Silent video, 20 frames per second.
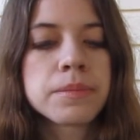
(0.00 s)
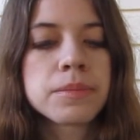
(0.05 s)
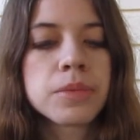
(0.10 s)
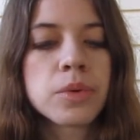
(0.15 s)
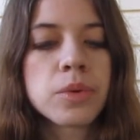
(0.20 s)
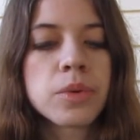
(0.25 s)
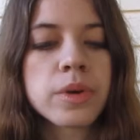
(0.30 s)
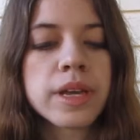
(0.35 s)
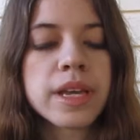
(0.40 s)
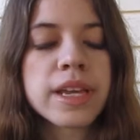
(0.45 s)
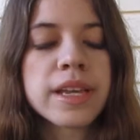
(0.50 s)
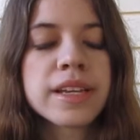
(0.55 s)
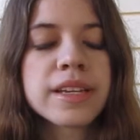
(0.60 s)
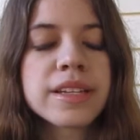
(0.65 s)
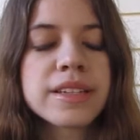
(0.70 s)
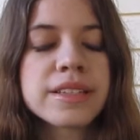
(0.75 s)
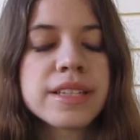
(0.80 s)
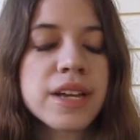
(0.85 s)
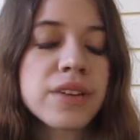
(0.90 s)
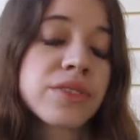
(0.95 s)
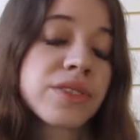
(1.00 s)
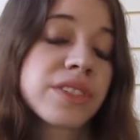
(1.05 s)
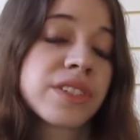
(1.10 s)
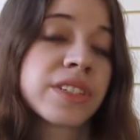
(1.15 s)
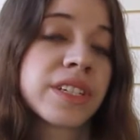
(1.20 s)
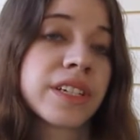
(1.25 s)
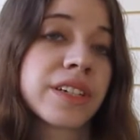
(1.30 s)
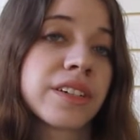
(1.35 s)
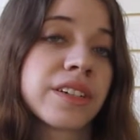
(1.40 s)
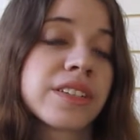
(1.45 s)
boy
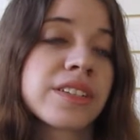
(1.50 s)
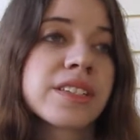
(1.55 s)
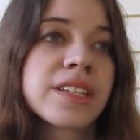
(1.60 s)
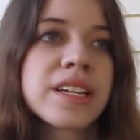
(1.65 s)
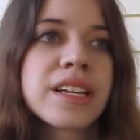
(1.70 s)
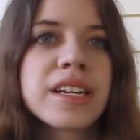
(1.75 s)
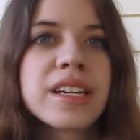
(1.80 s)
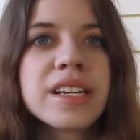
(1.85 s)
downstairs.